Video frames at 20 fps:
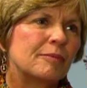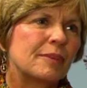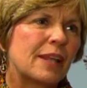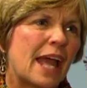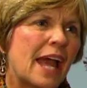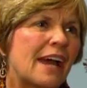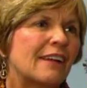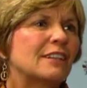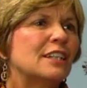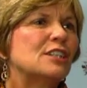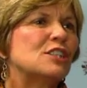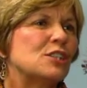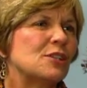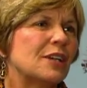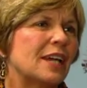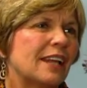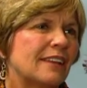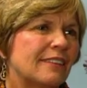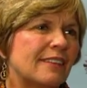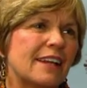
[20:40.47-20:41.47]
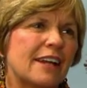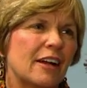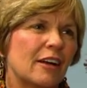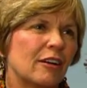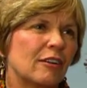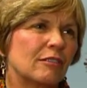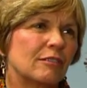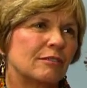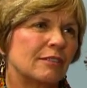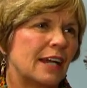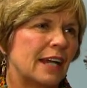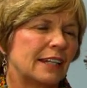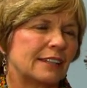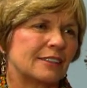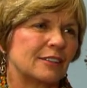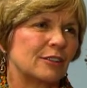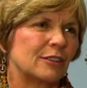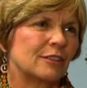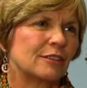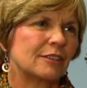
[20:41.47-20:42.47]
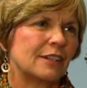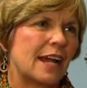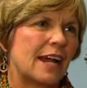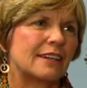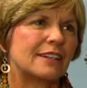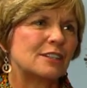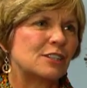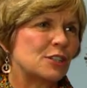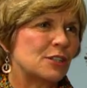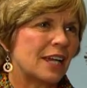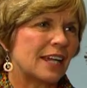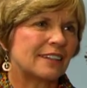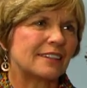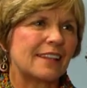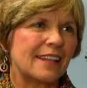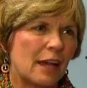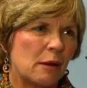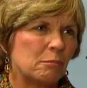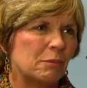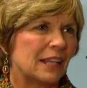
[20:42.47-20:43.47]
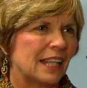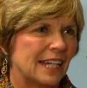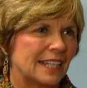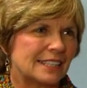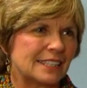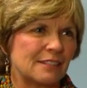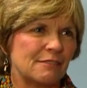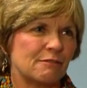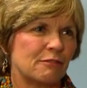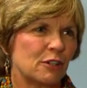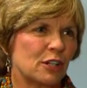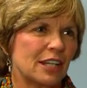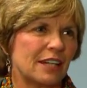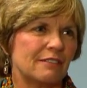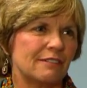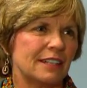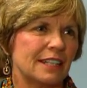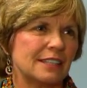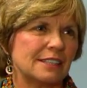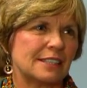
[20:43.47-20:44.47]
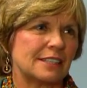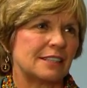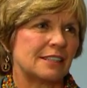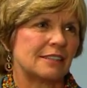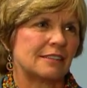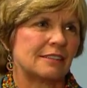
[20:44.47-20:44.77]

How did you get there, Hector? How did you get to that place of forgiveness?